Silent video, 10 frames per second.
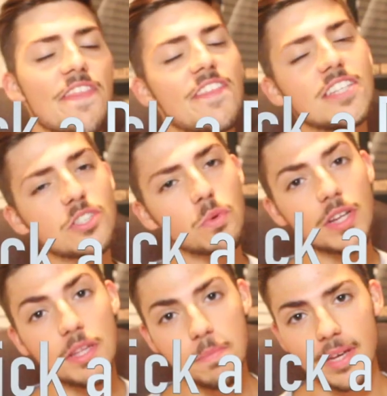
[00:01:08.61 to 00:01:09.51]
This is
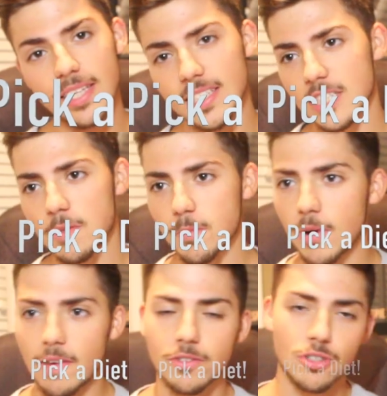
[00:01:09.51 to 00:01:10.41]
one of the biggest things
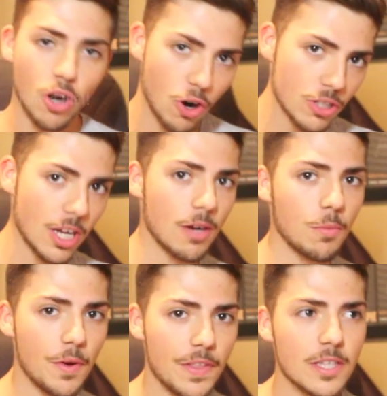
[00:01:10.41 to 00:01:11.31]
people have a hard
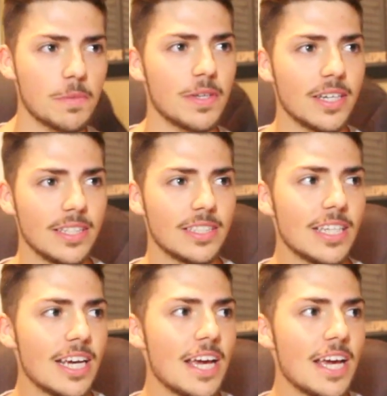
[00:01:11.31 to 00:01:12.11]
time with is because